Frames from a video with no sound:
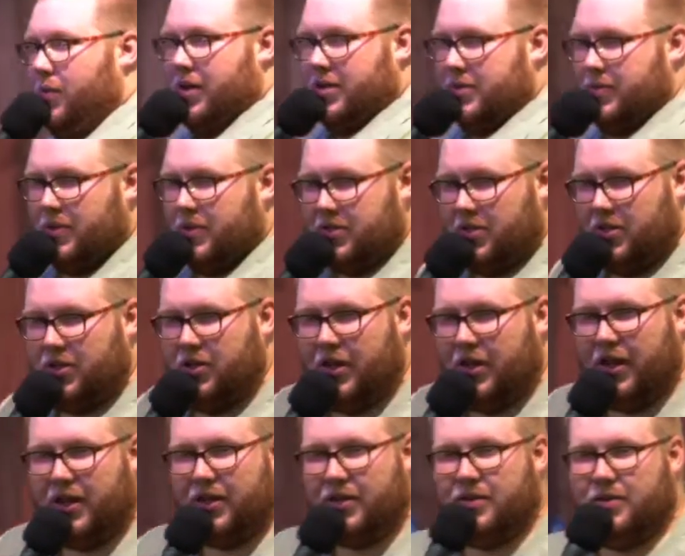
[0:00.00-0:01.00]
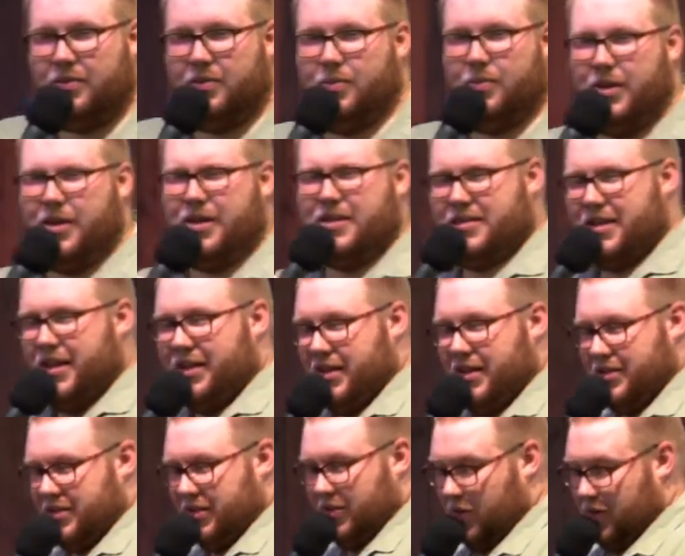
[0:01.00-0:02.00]
We're not supposed to do that because
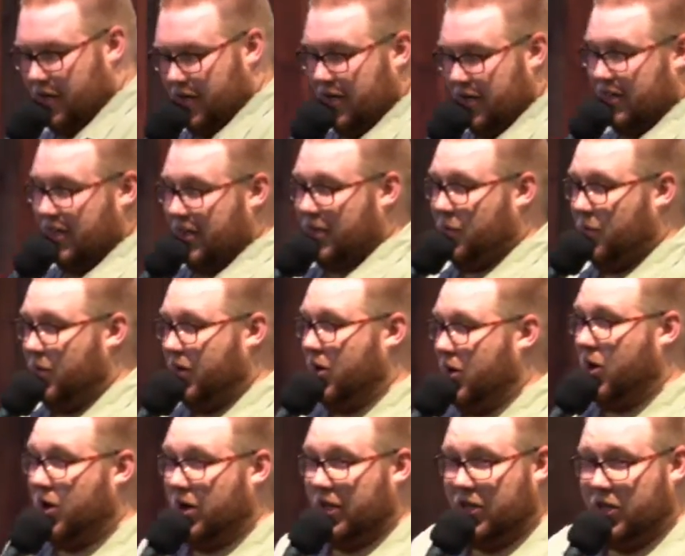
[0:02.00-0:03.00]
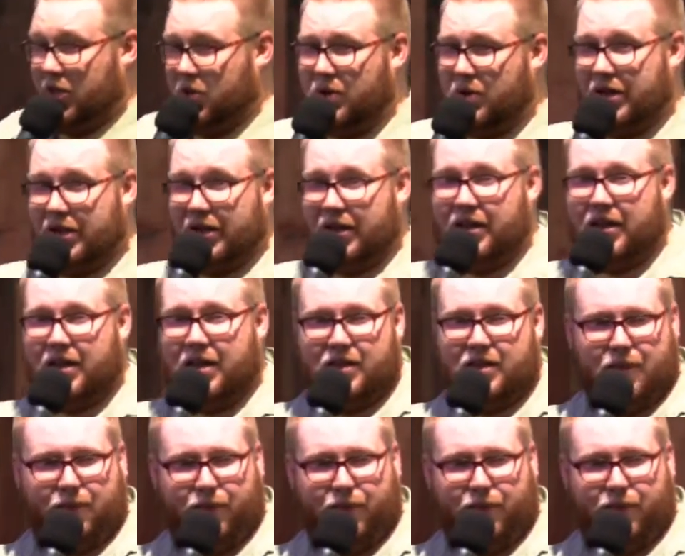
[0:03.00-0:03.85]
that doesn't do anything regarding unity.